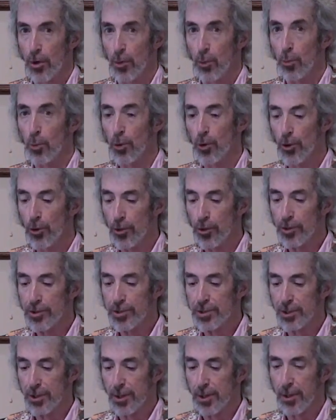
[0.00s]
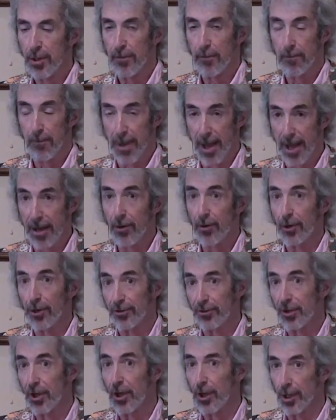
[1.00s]
Words matter a
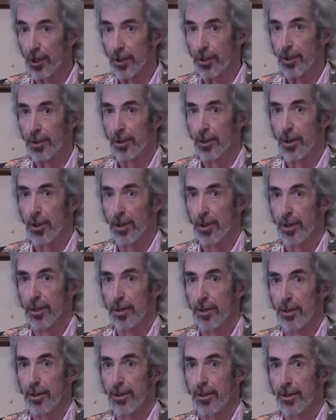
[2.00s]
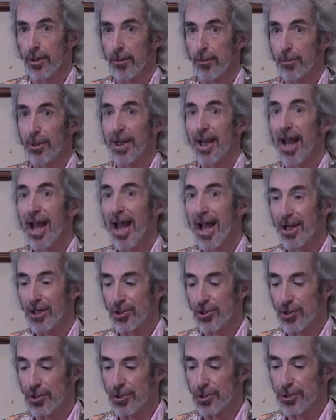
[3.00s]
ton, but
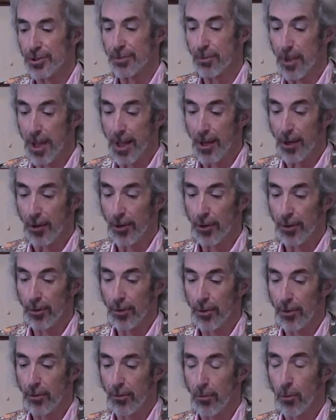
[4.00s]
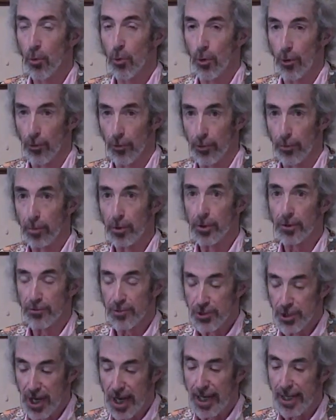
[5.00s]
actions matter more. The book of
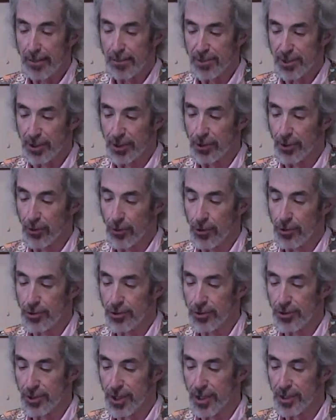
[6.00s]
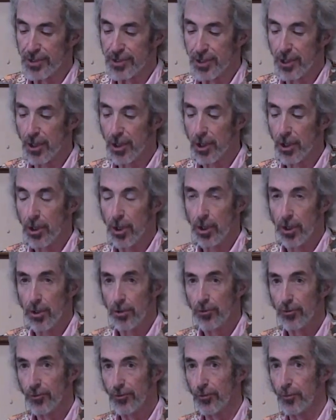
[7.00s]
James encourages us
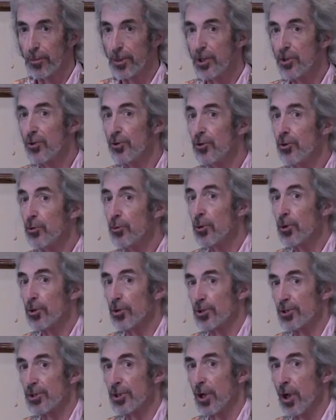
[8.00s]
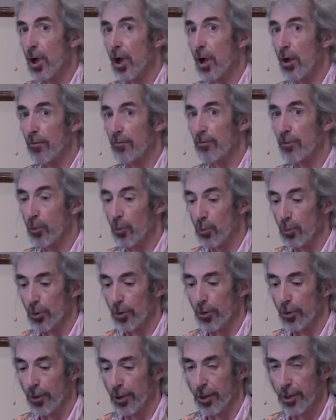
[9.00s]
to be doers of the
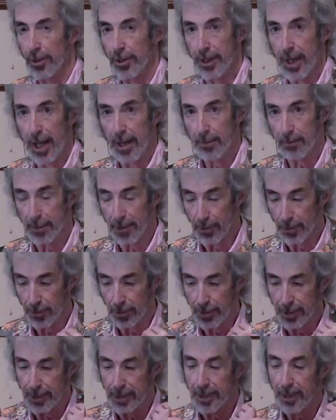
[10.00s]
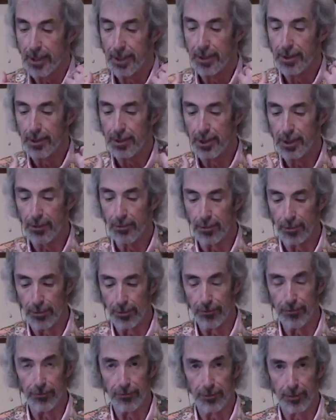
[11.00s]
word, not merely
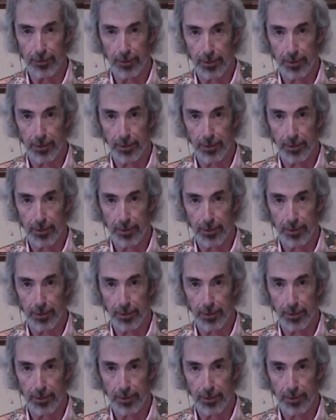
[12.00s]
hearers.